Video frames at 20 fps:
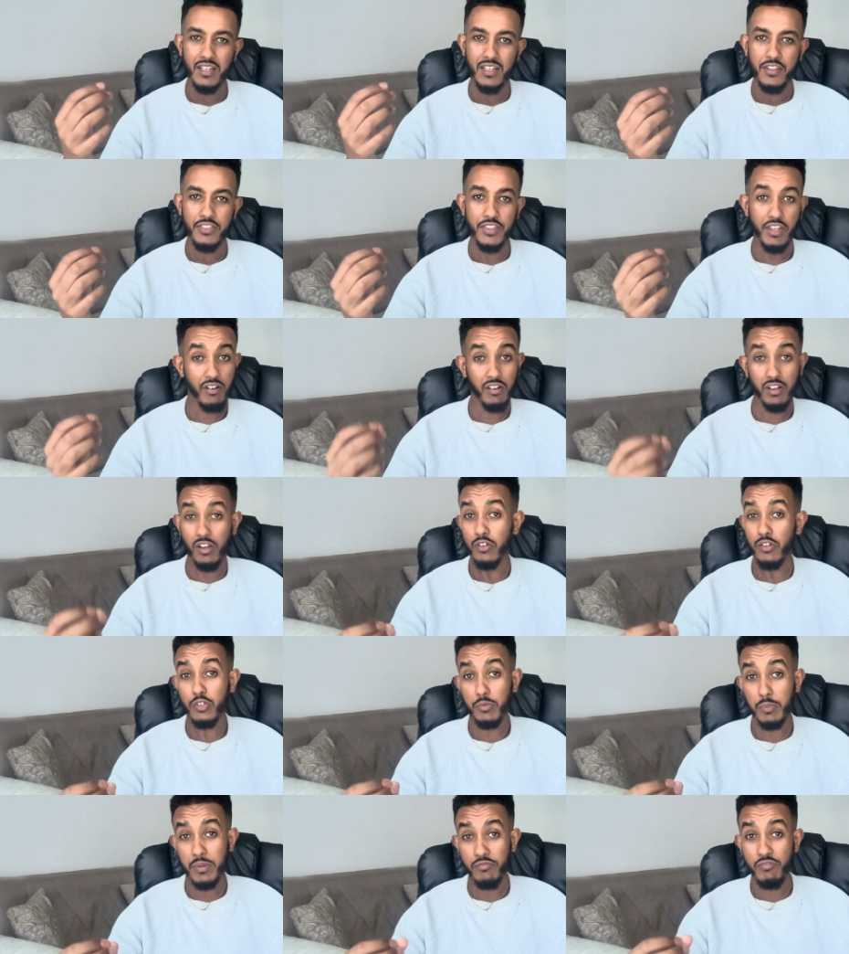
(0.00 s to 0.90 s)
there are going
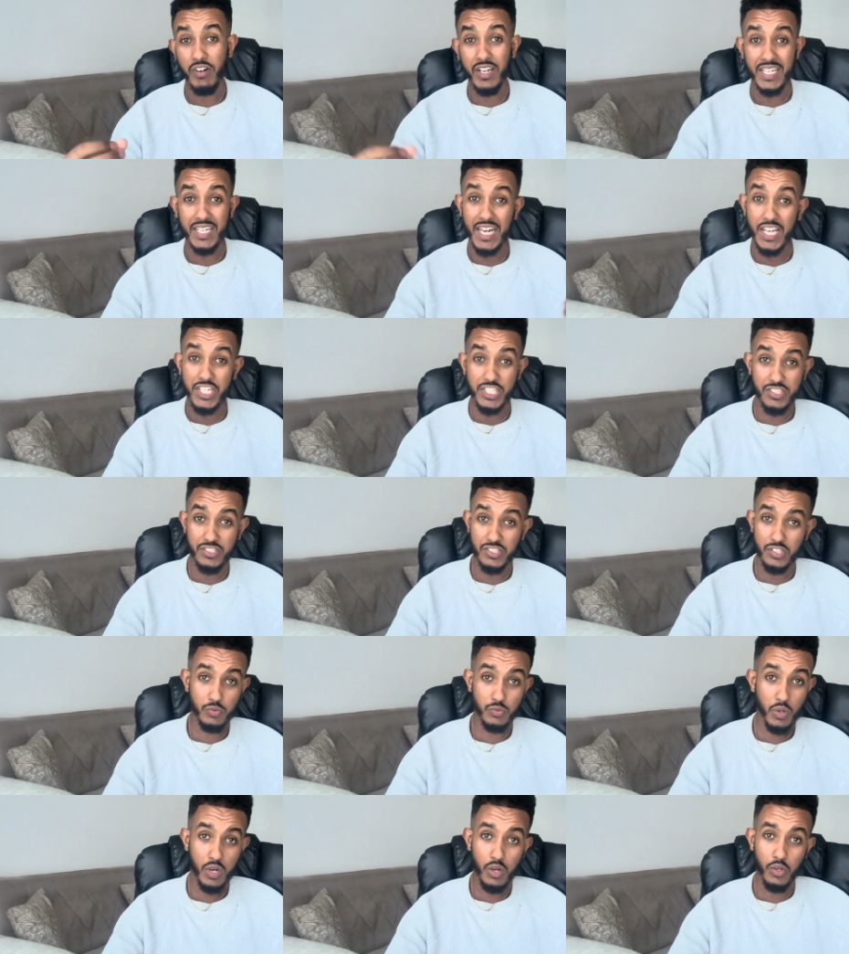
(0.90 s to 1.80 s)
to be regulations as
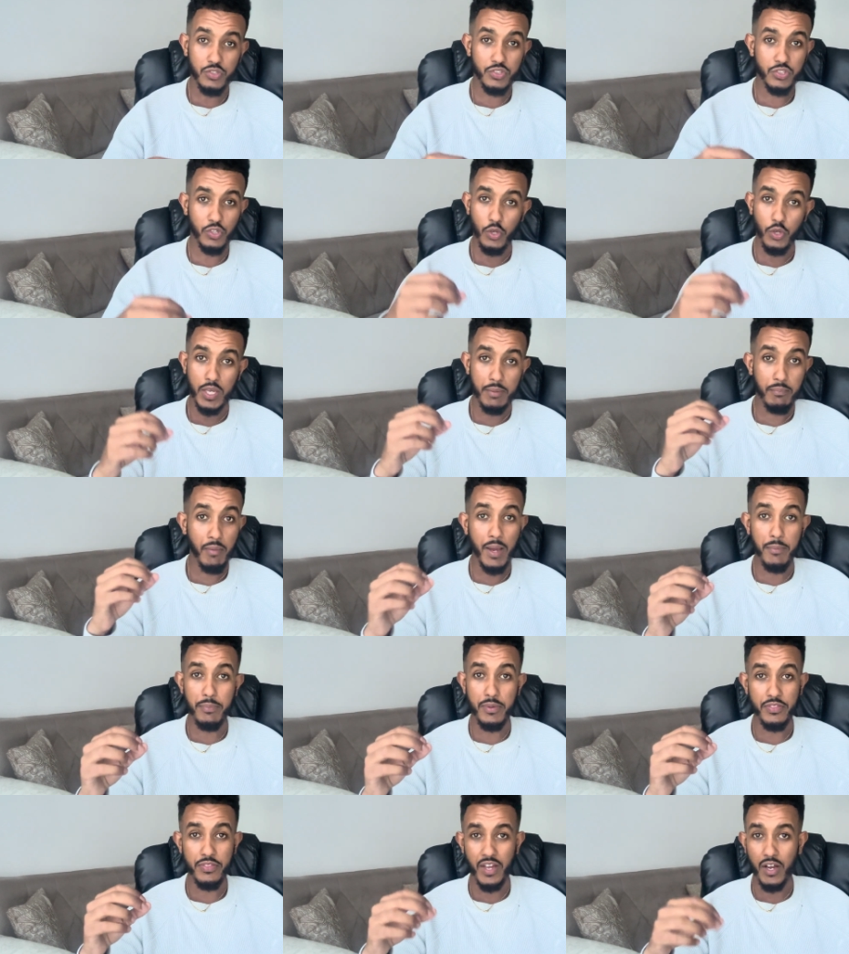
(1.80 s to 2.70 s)
well. So it might
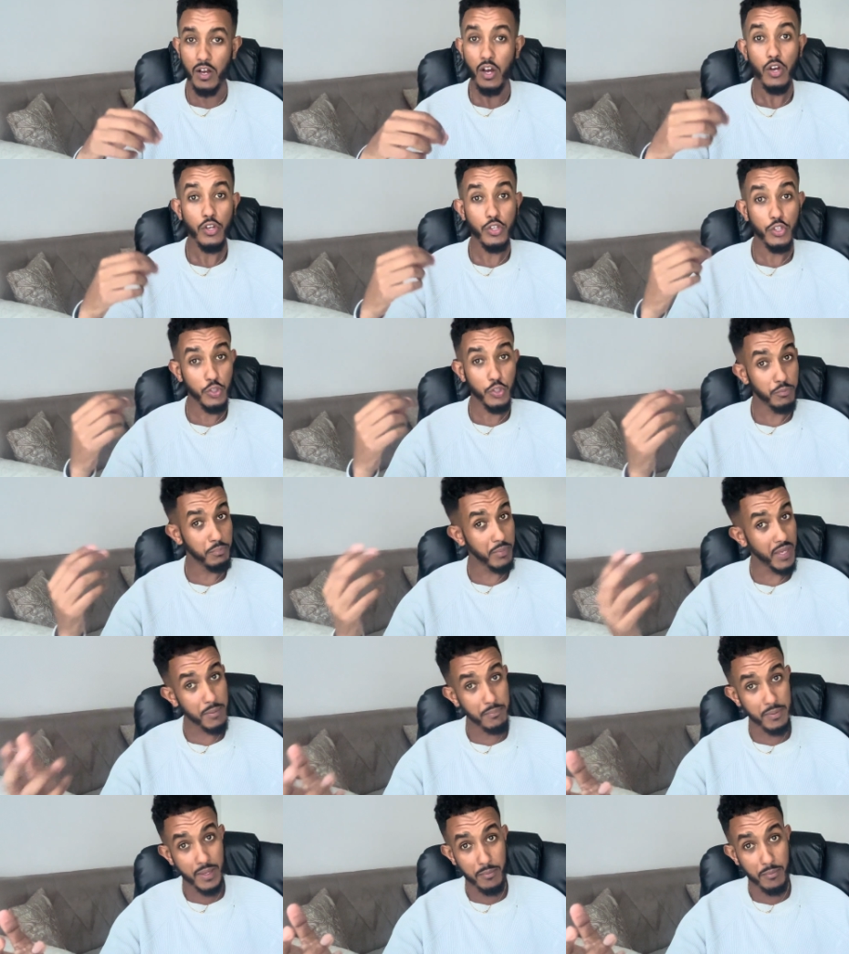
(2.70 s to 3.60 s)
be that you may
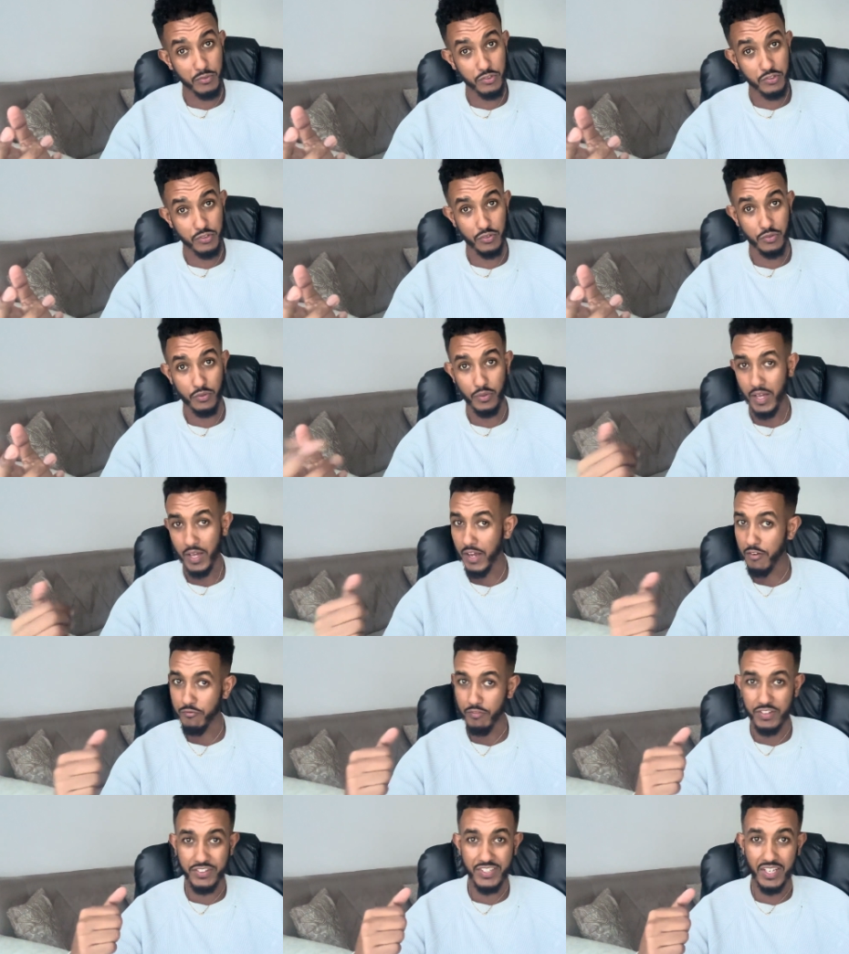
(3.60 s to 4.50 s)
be able to
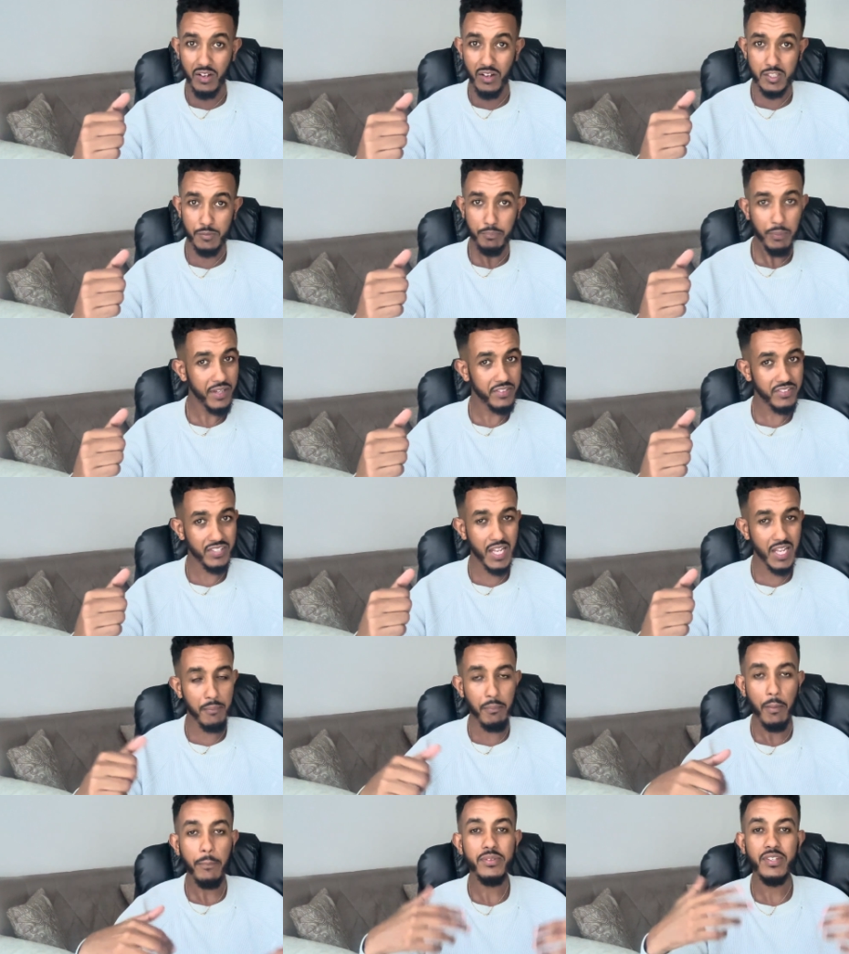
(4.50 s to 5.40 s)
rent it out as a buy-to-let,
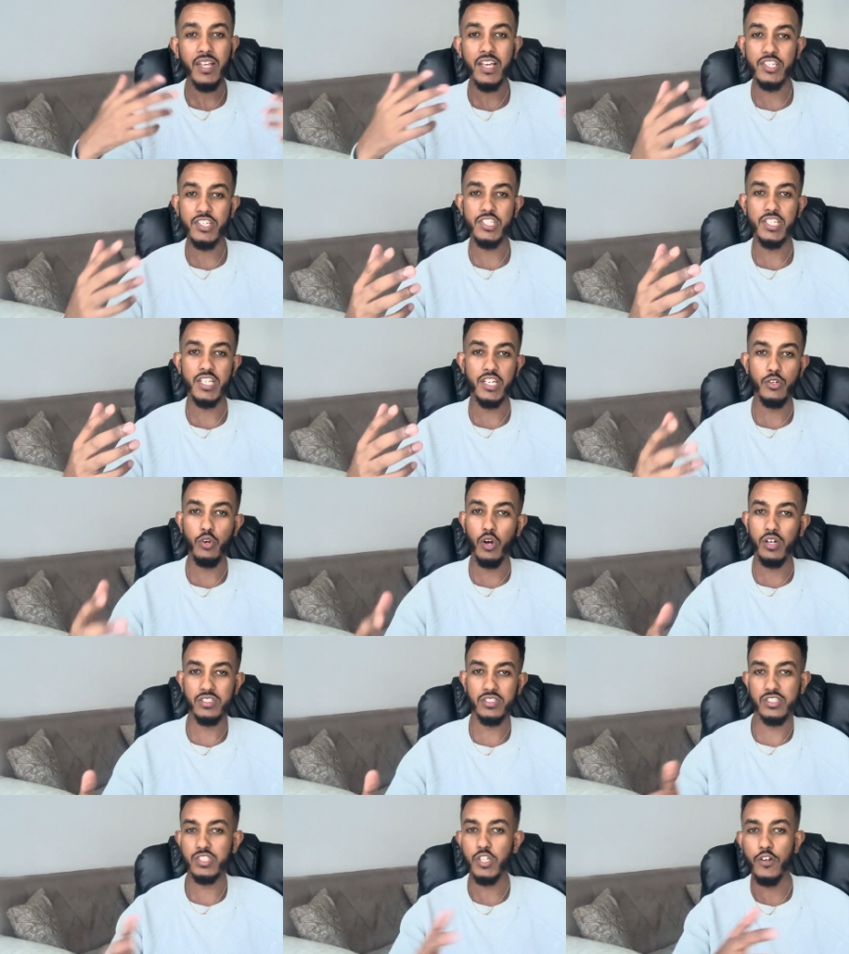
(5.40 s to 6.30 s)
but potentially not as
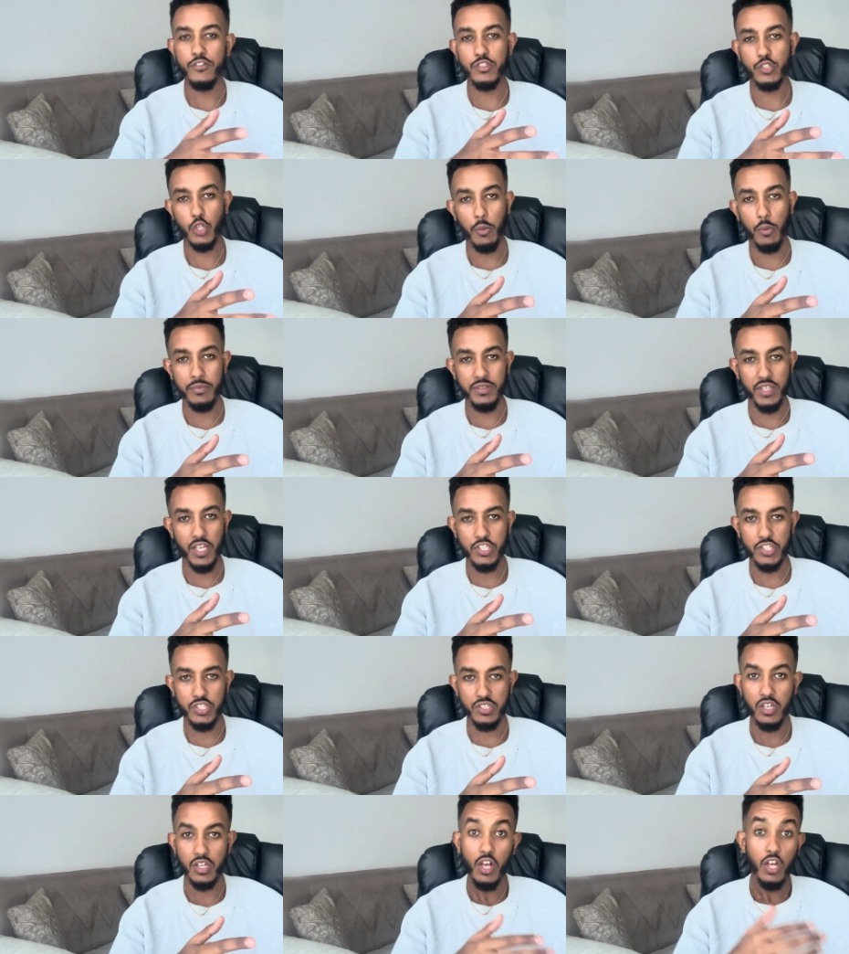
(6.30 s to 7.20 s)
a service
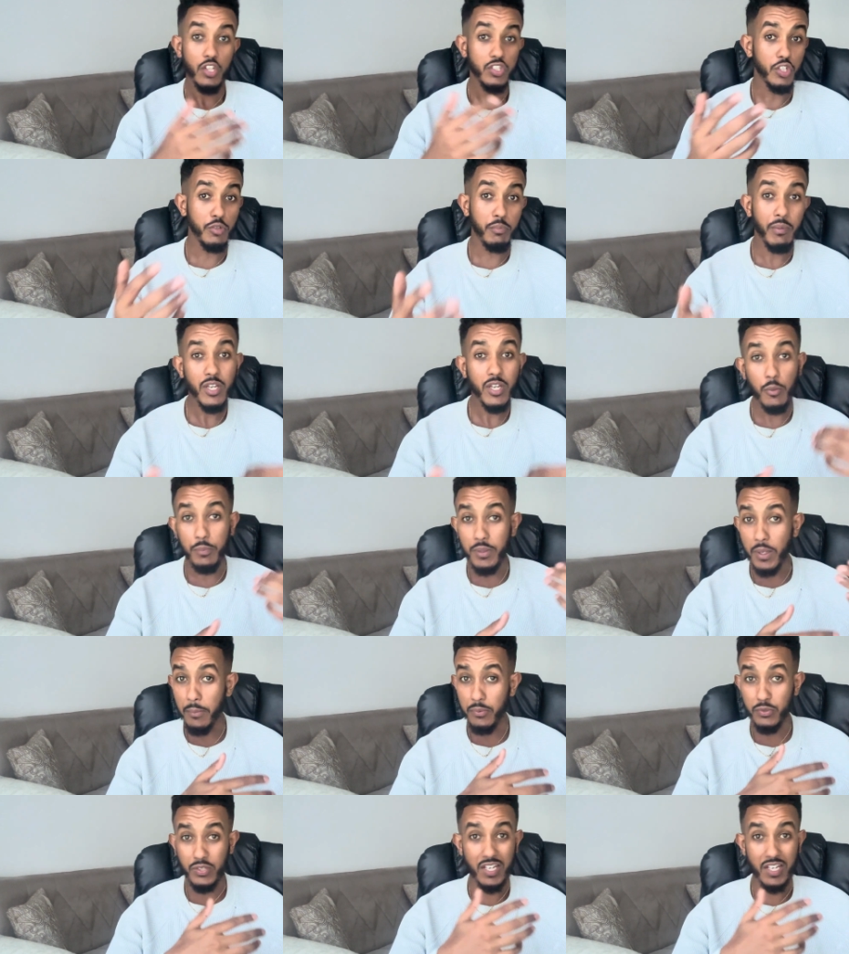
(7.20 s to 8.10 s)
accommodation. So you may not be
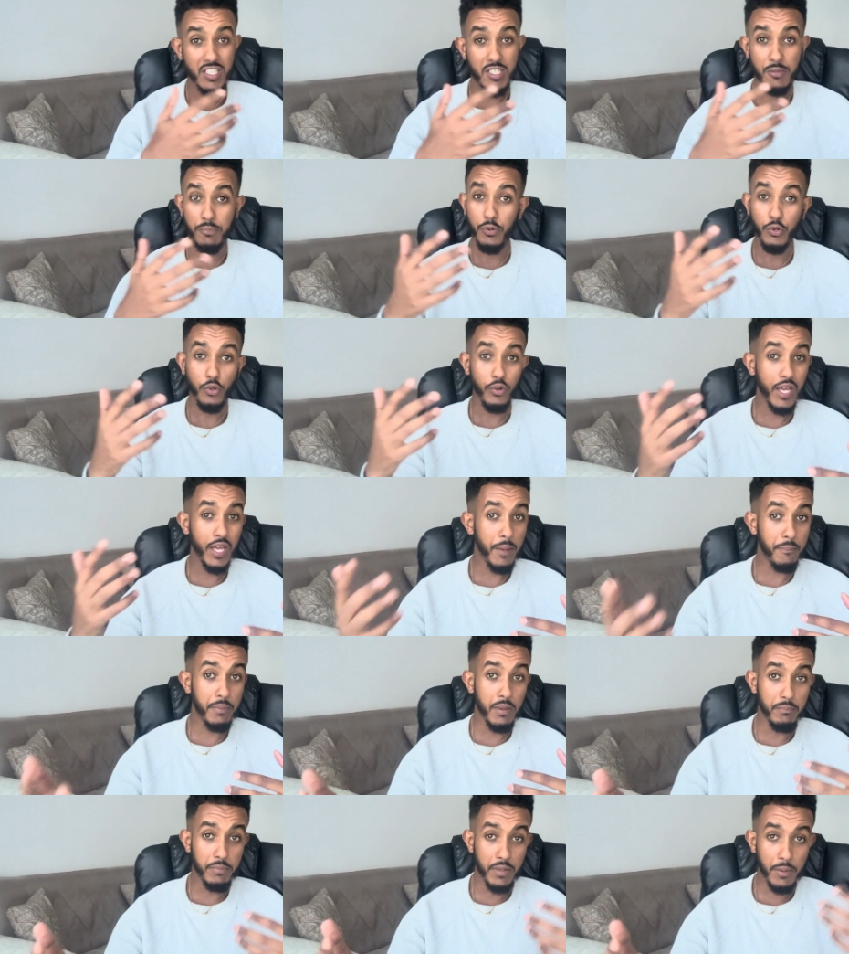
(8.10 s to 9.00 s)
able to actually put it on
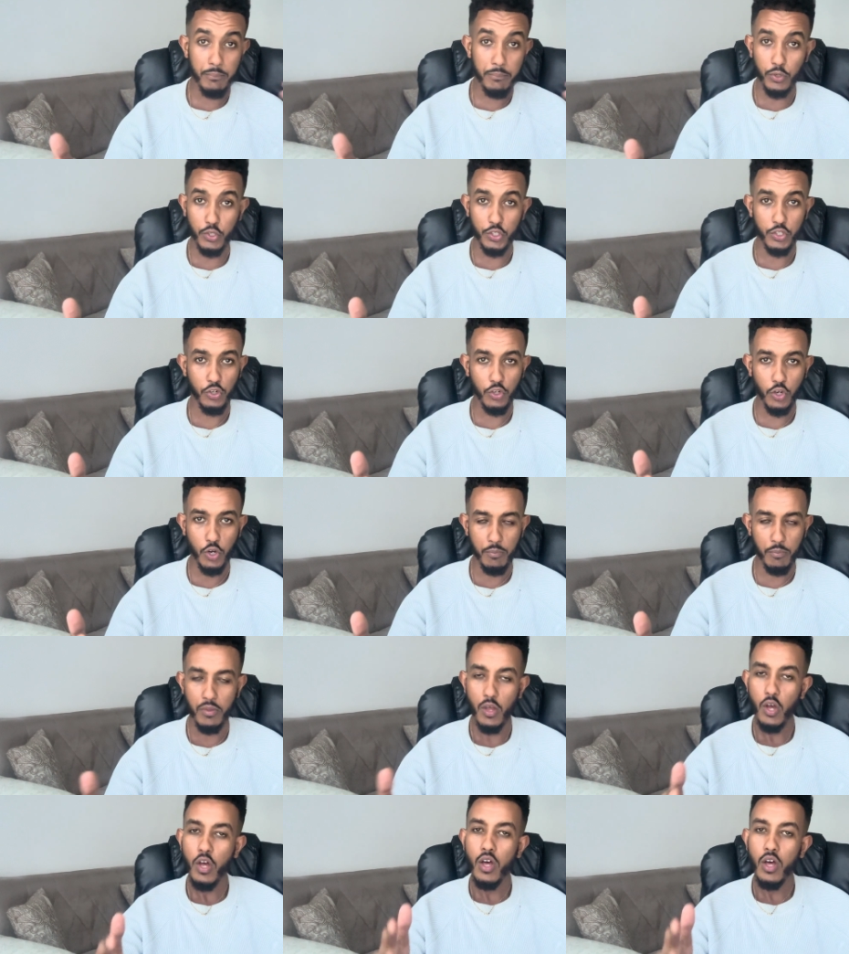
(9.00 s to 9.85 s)
Airbnb and Booking.com.